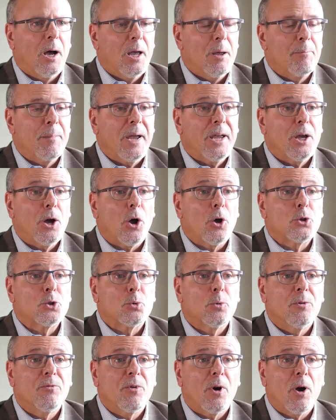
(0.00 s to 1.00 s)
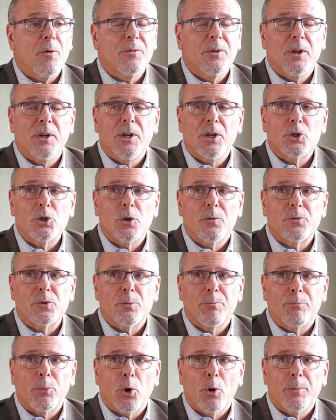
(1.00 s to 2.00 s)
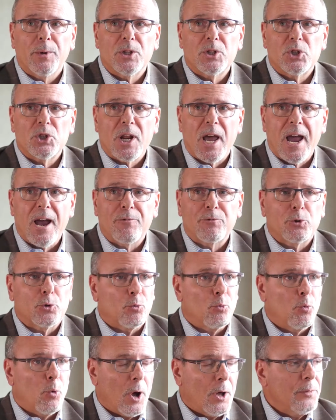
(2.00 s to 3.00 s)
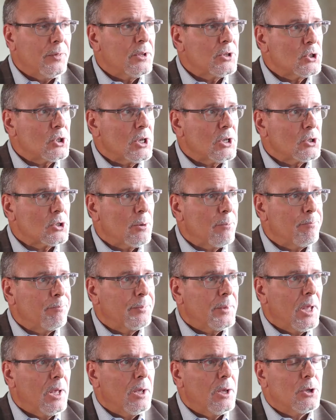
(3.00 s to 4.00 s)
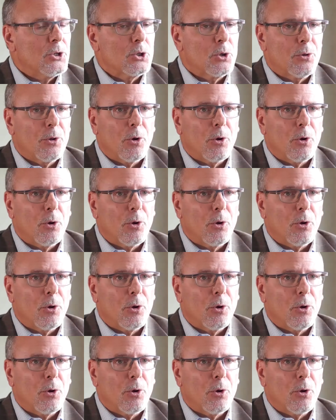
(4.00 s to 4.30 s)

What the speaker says: It may also involve the addition of some permanent staff to run the system,